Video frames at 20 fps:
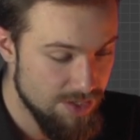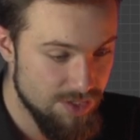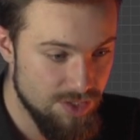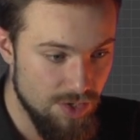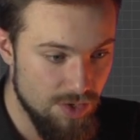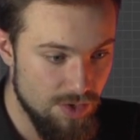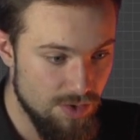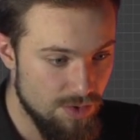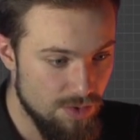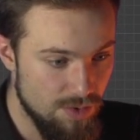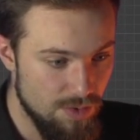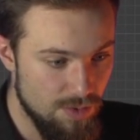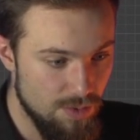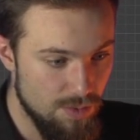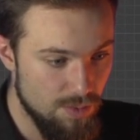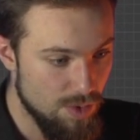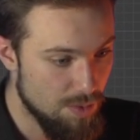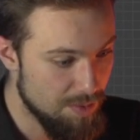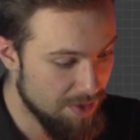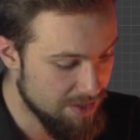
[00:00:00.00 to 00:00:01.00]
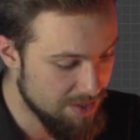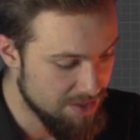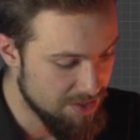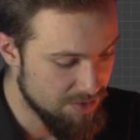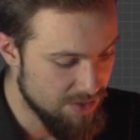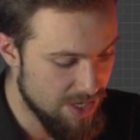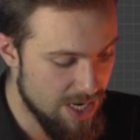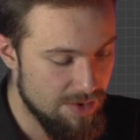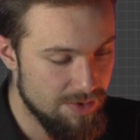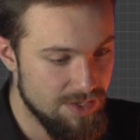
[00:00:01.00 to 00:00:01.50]
So what we're going to
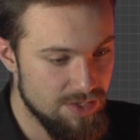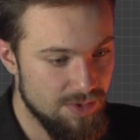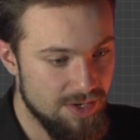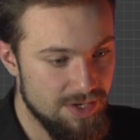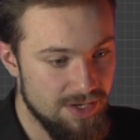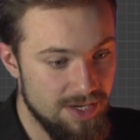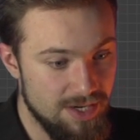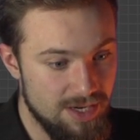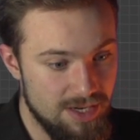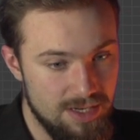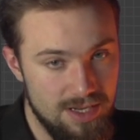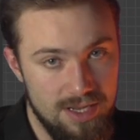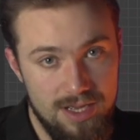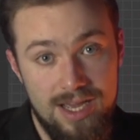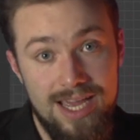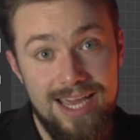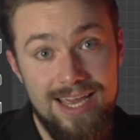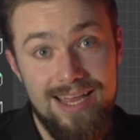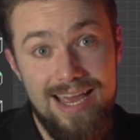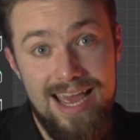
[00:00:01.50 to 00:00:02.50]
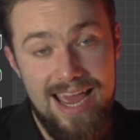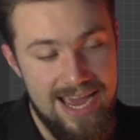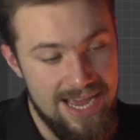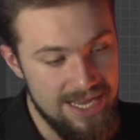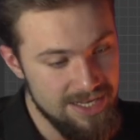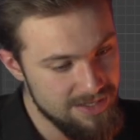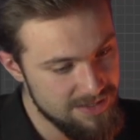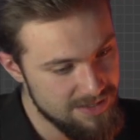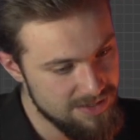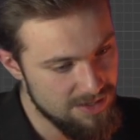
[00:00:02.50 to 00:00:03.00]
do now is we're going to hit
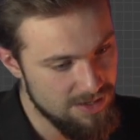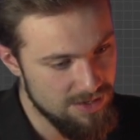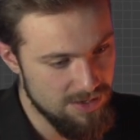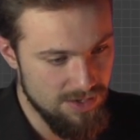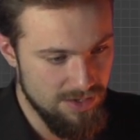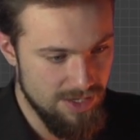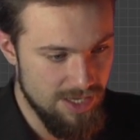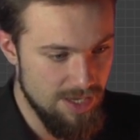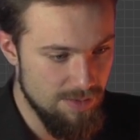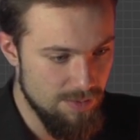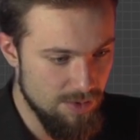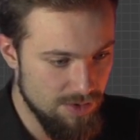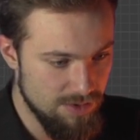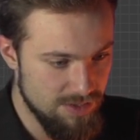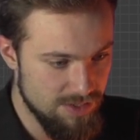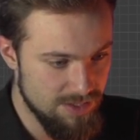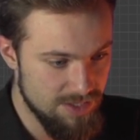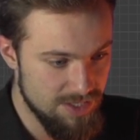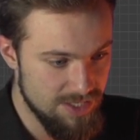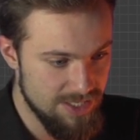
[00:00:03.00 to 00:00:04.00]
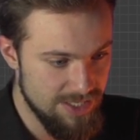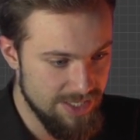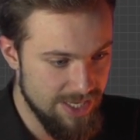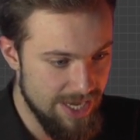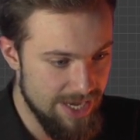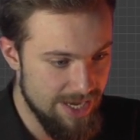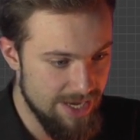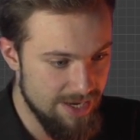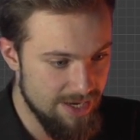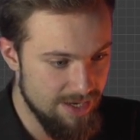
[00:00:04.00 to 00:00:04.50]
S on our keyboard to
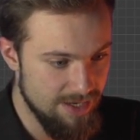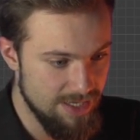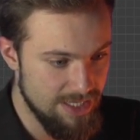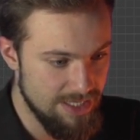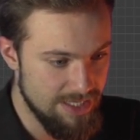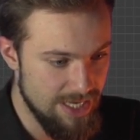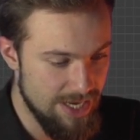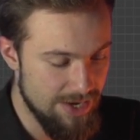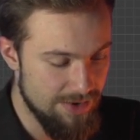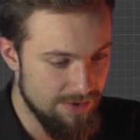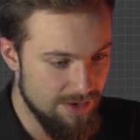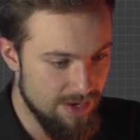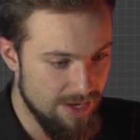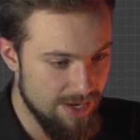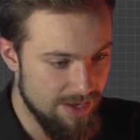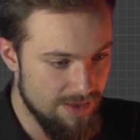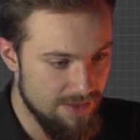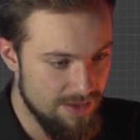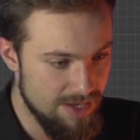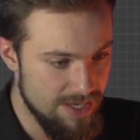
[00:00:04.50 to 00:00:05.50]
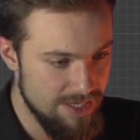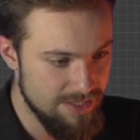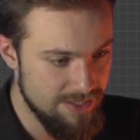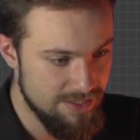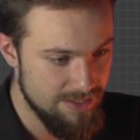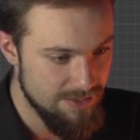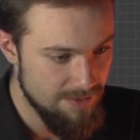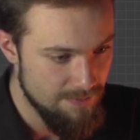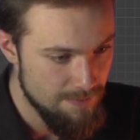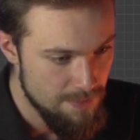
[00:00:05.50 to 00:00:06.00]
scale it down like
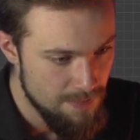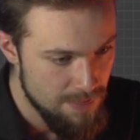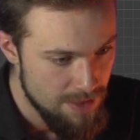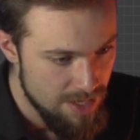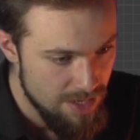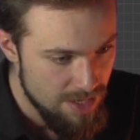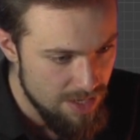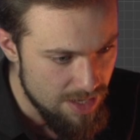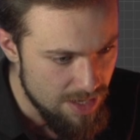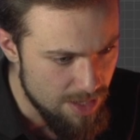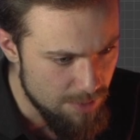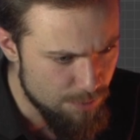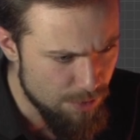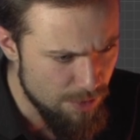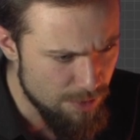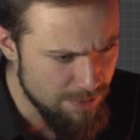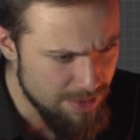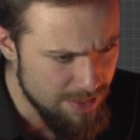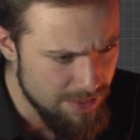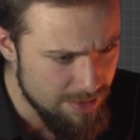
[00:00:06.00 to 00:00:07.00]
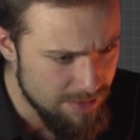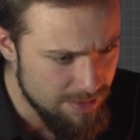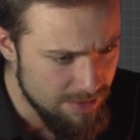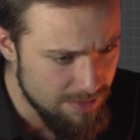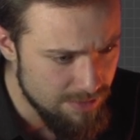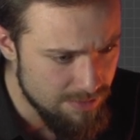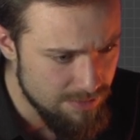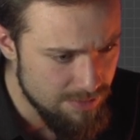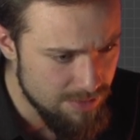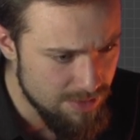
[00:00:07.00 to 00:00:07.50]
this. Probably
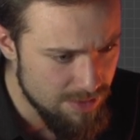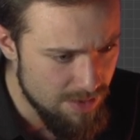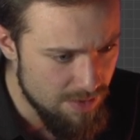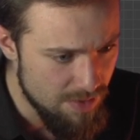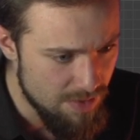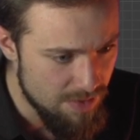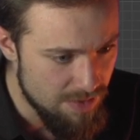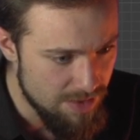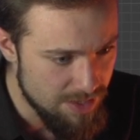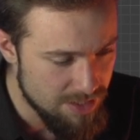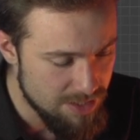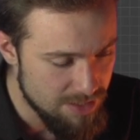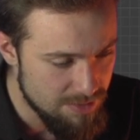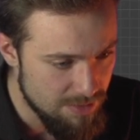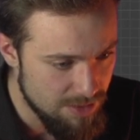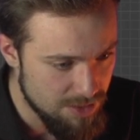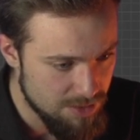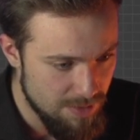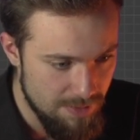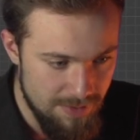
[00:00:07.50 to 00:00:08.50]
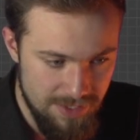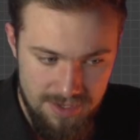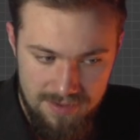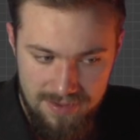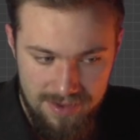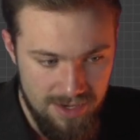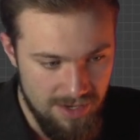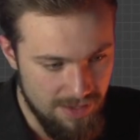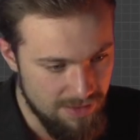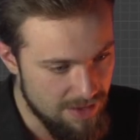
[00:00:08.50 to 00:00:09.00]
not this much, maybe
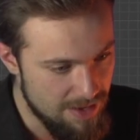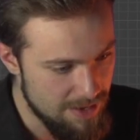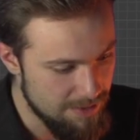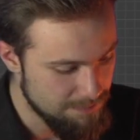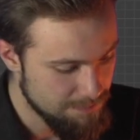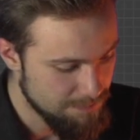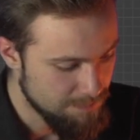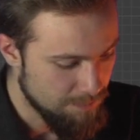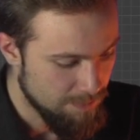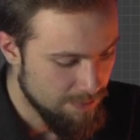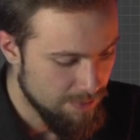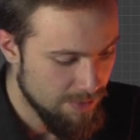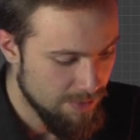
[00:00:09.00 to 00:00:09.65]
something like that.